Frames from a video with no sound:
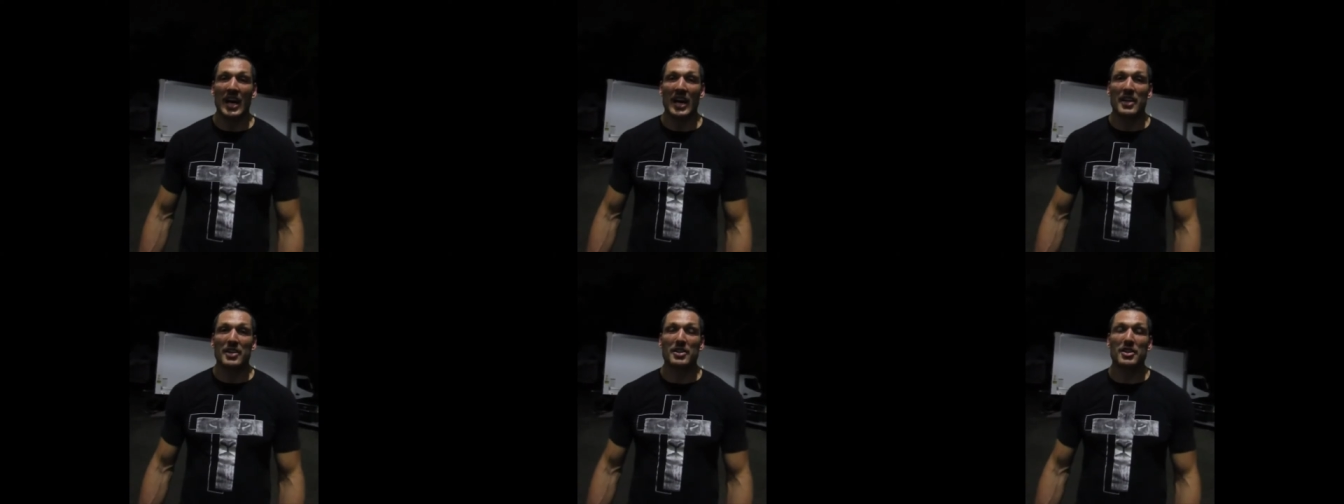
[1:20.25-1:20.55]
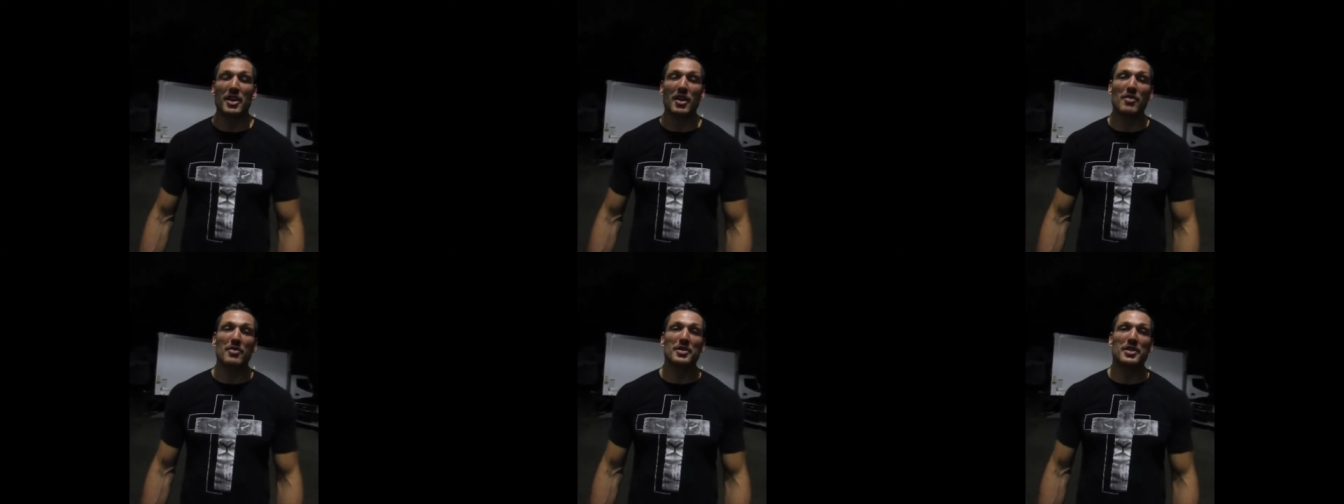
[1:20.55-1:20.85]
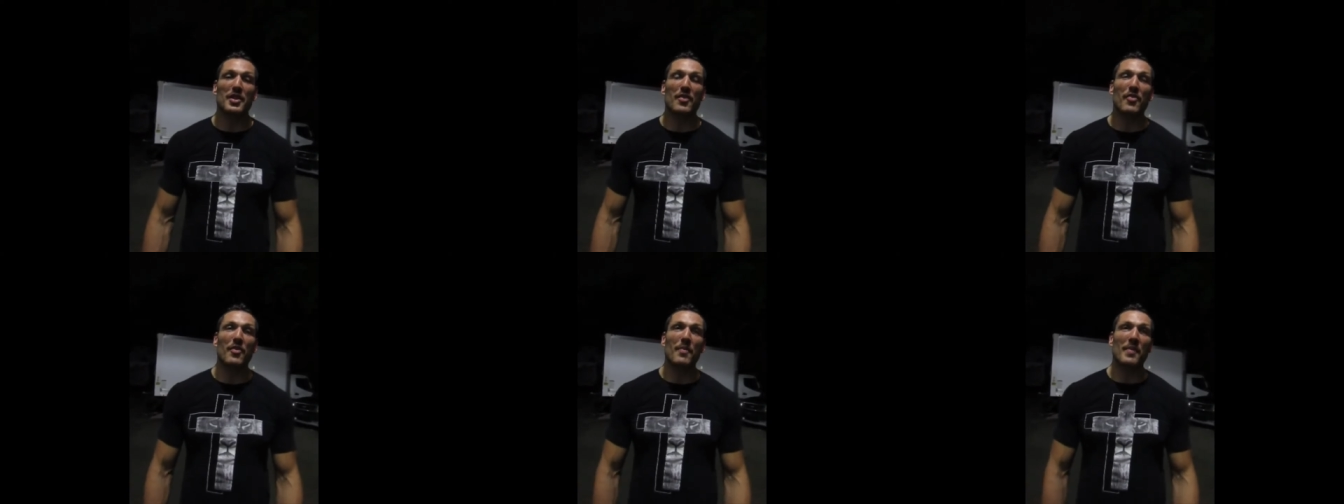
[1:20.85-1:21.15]
So
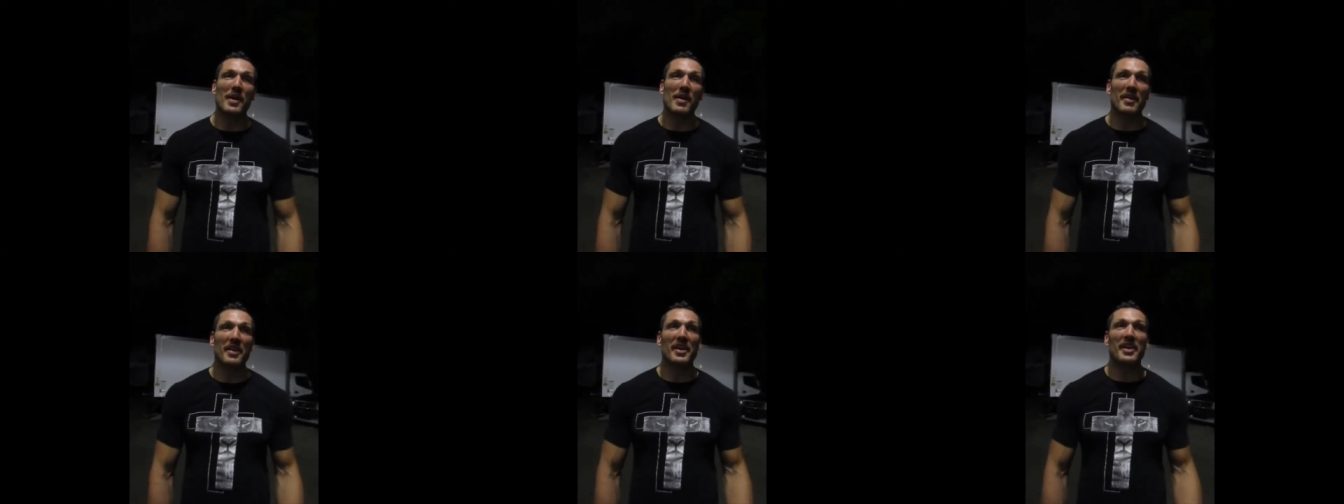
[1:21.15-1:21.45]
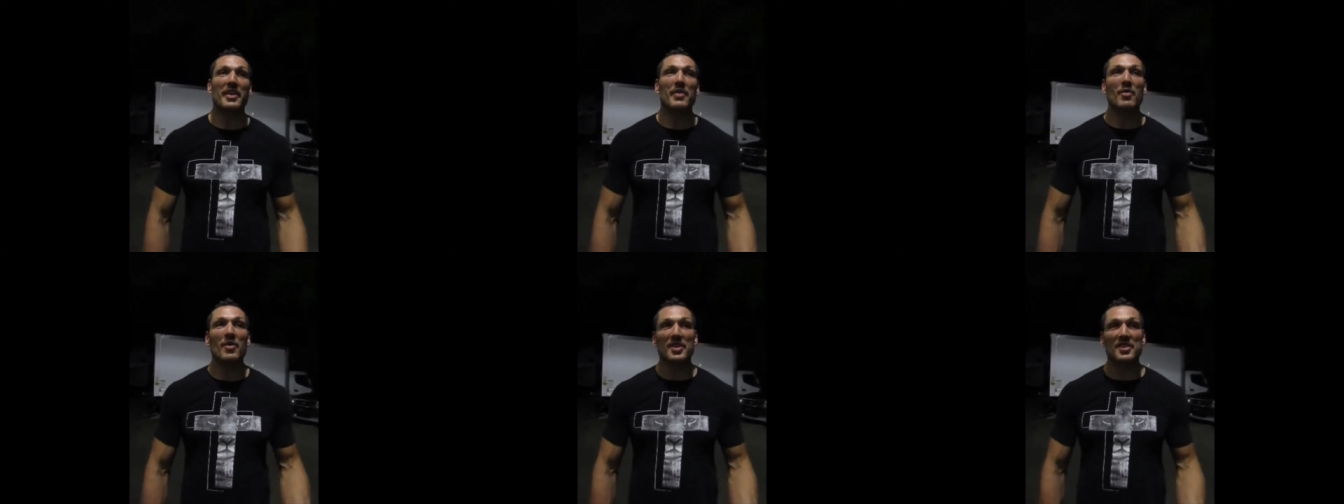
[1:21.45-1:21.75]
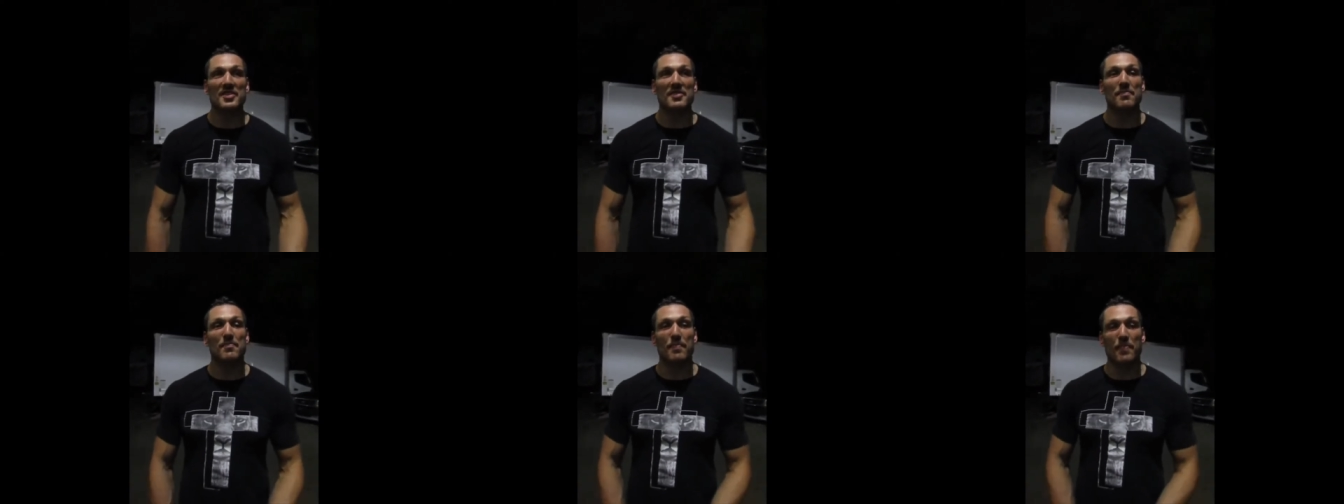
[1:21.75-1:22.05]
South America, it
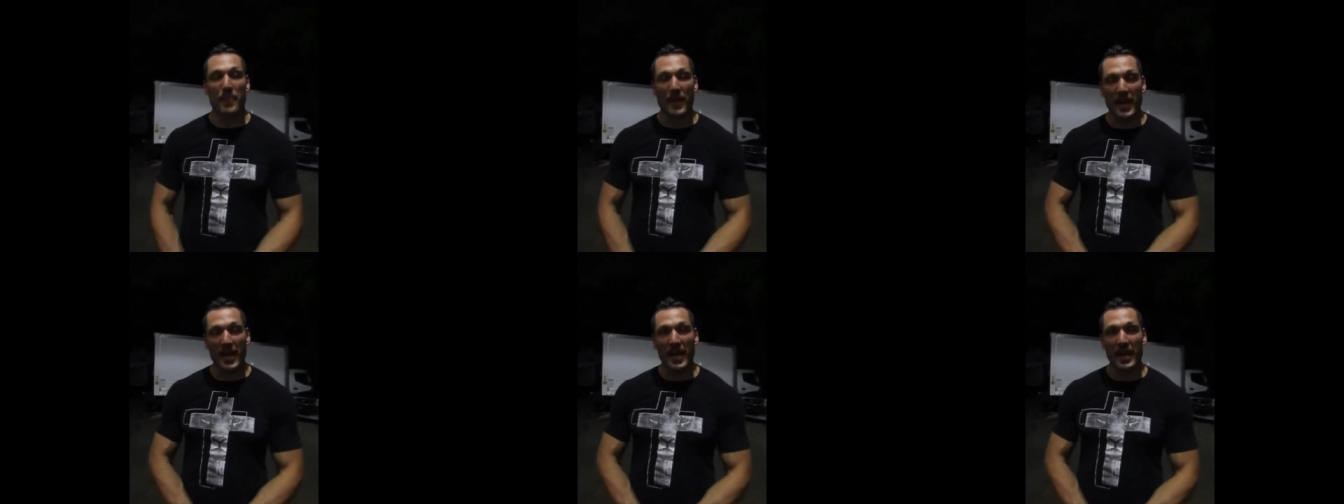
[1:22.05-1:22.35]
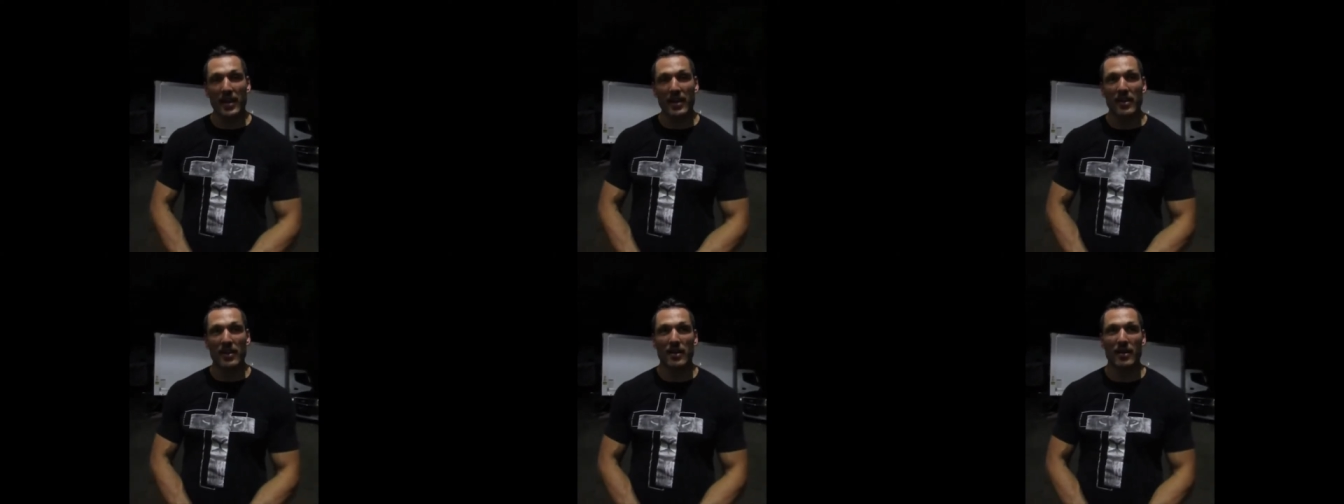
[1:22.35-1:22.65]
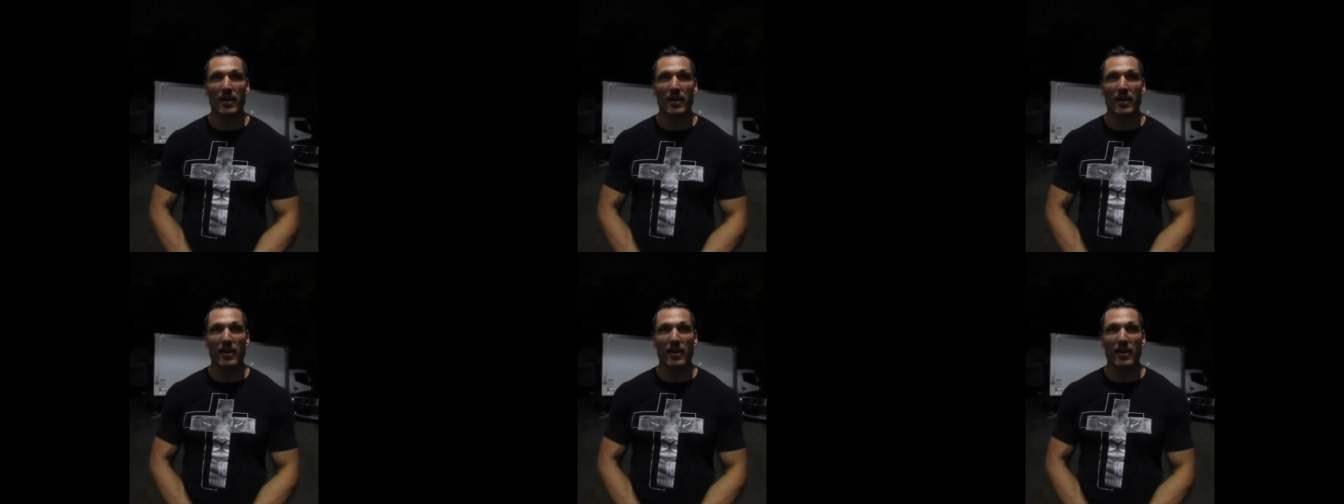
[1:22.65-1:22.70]
was big.